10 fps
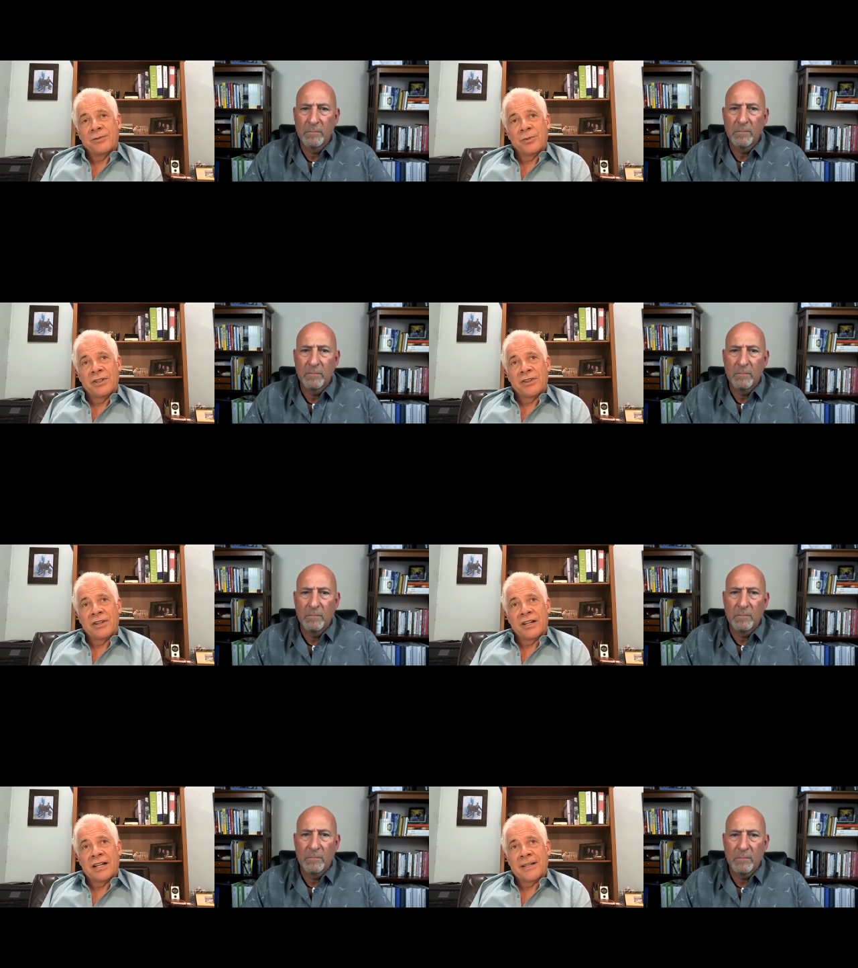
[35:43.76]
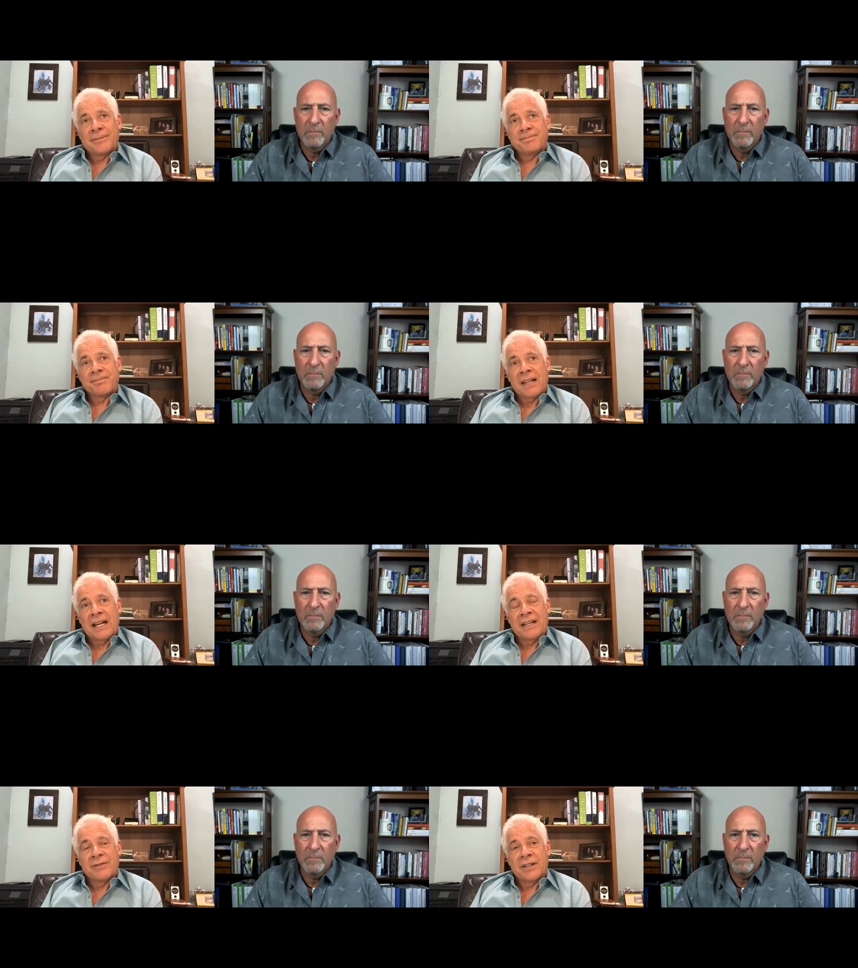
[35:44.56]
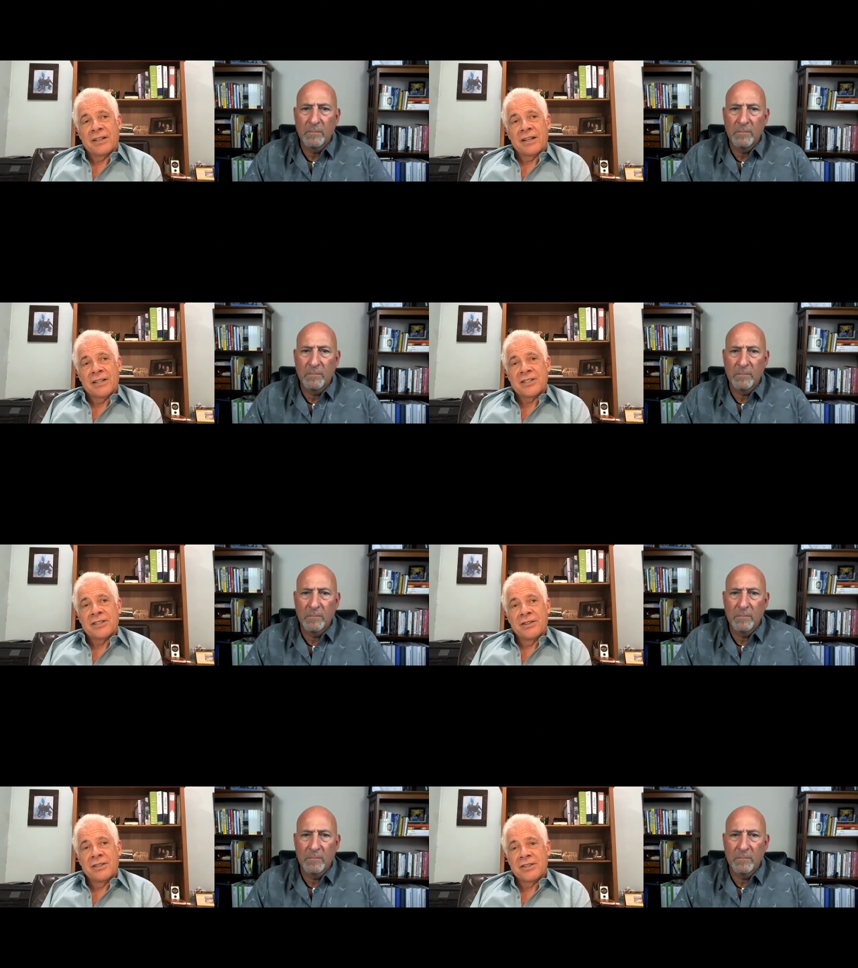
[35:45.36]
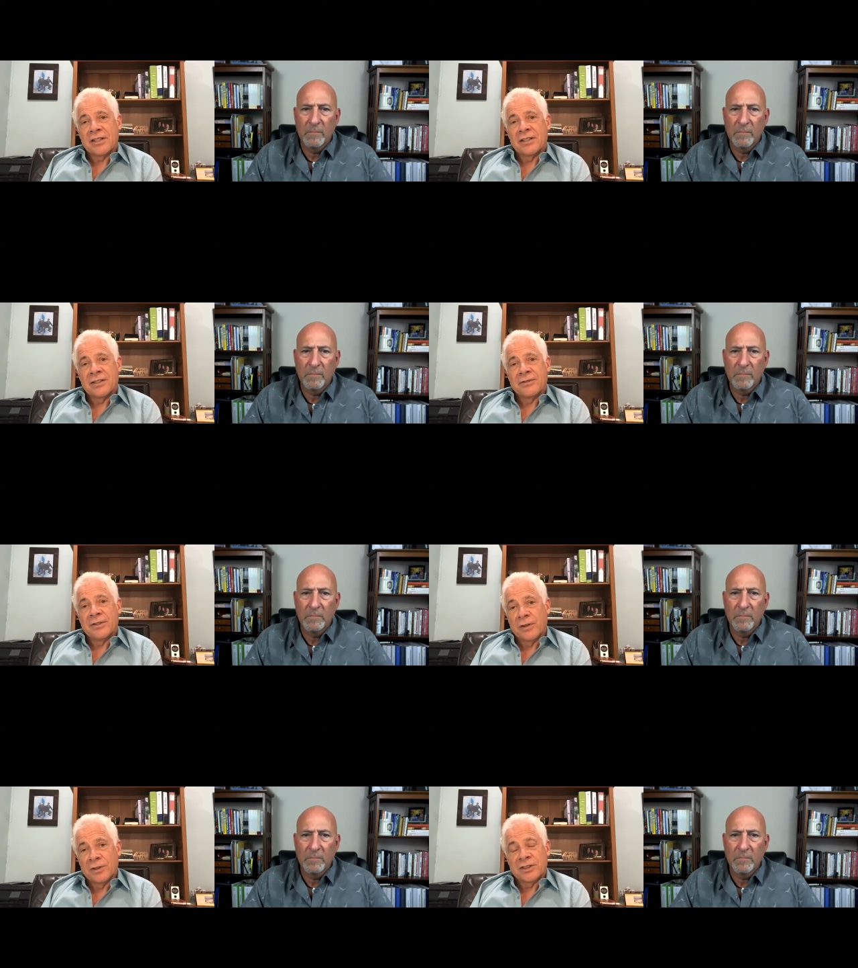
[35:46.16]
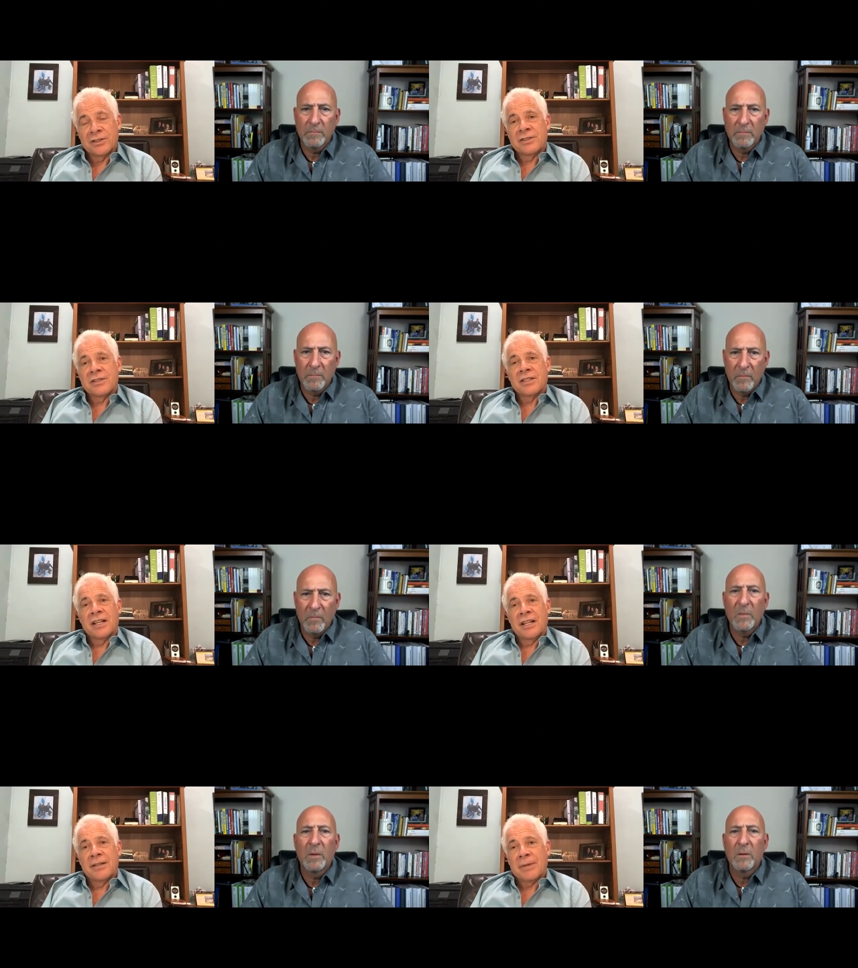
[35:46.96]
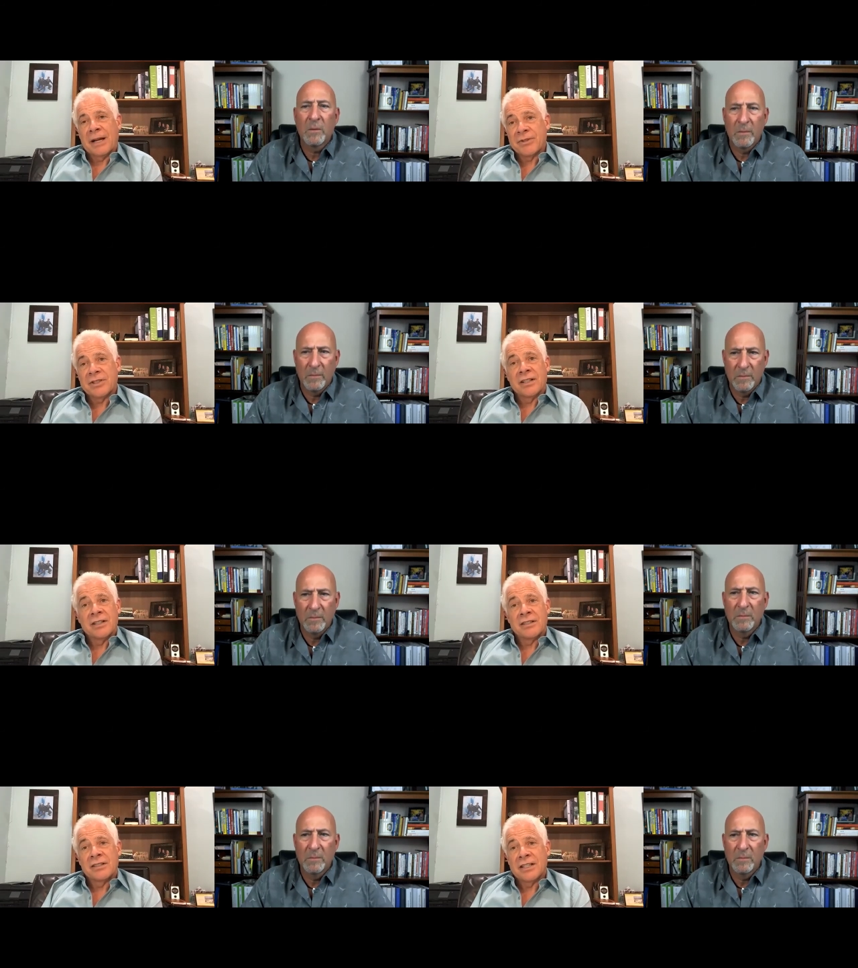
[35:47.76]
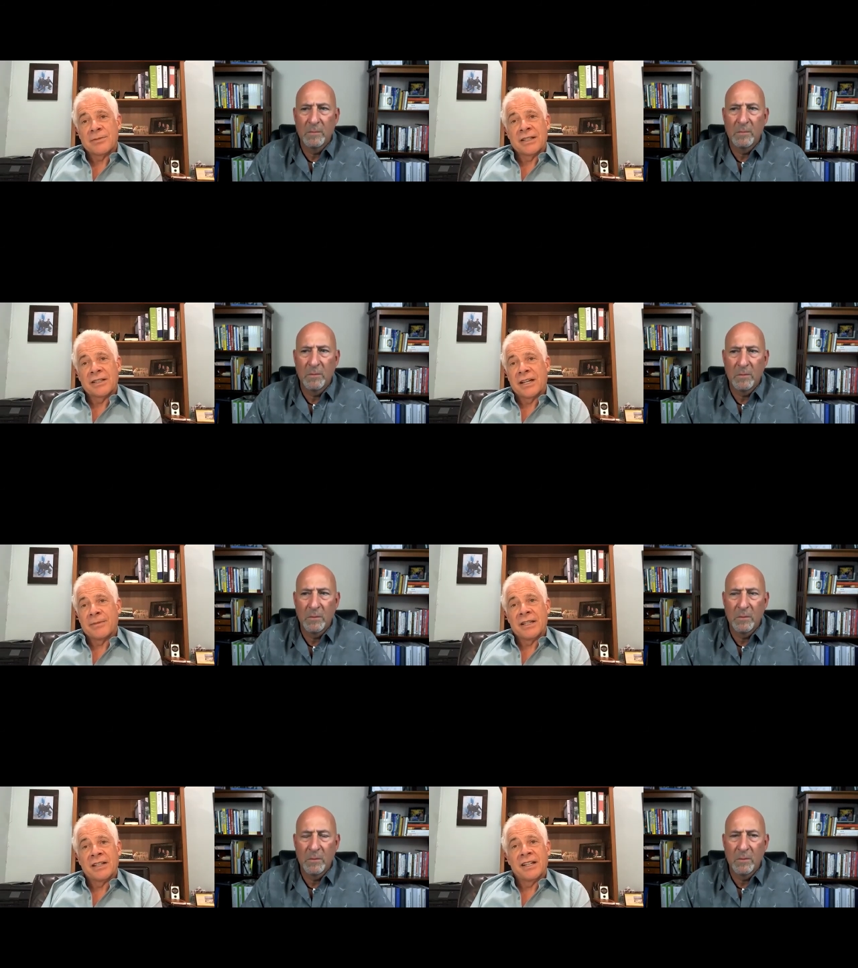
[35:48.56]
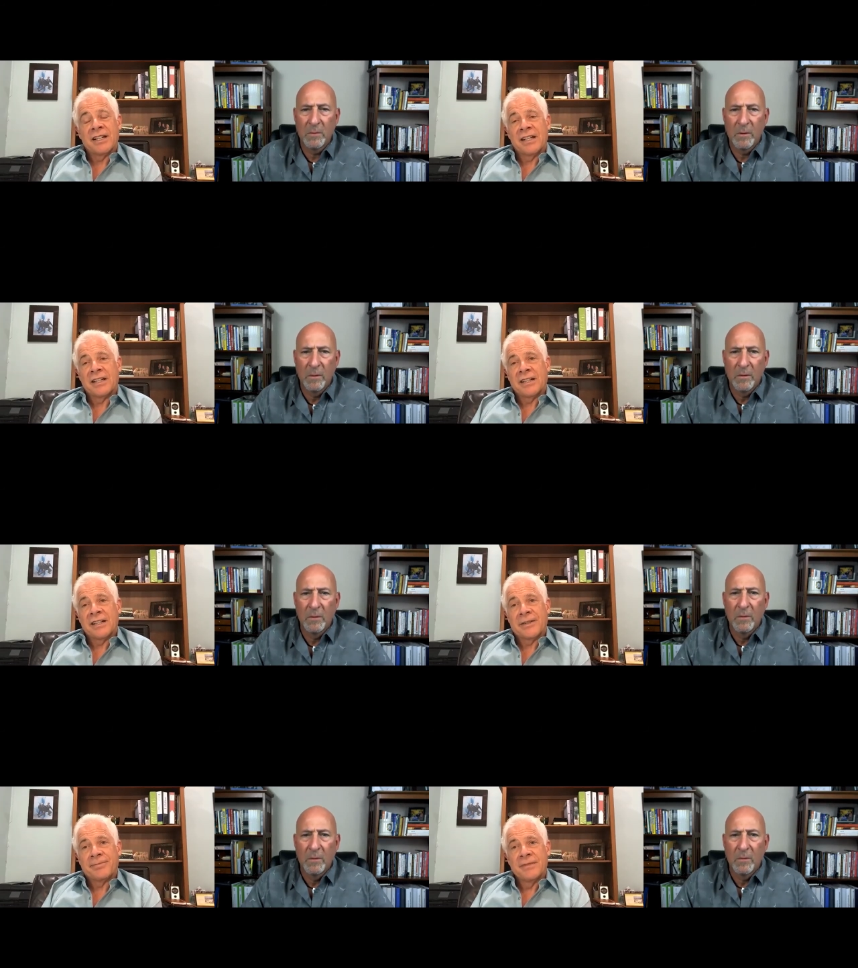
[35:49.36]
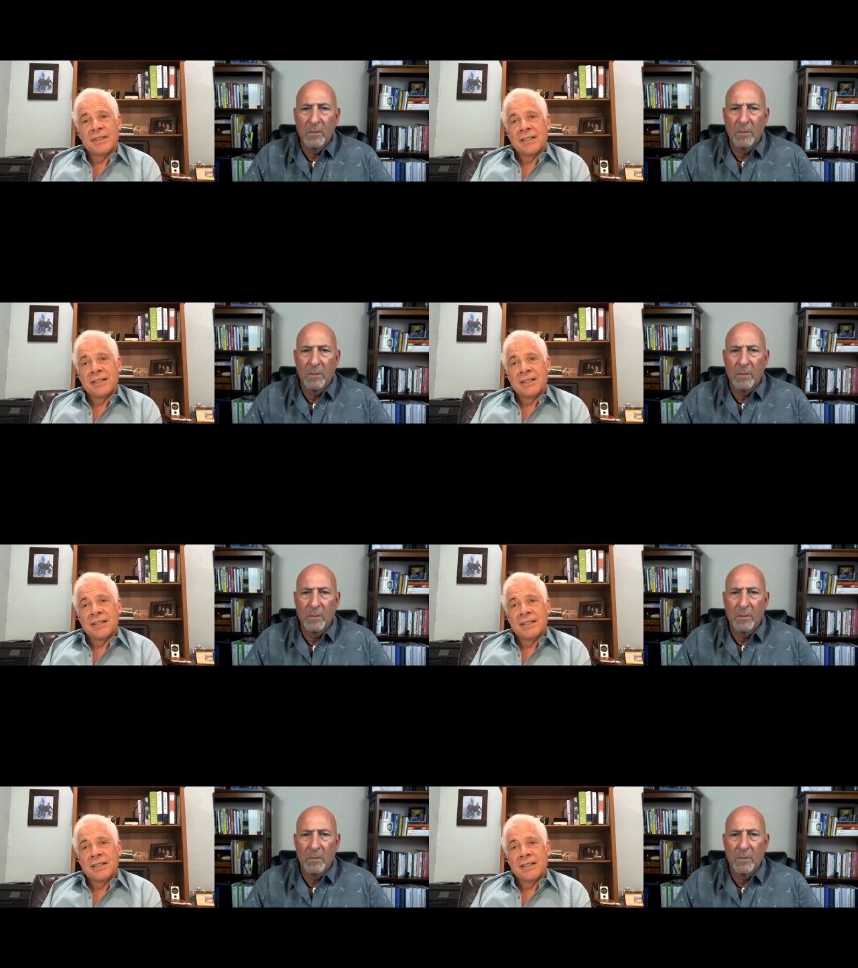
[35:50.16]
Speaker 1: with um, I have a, a, series of devotionals and Bible studies I spend time in and um,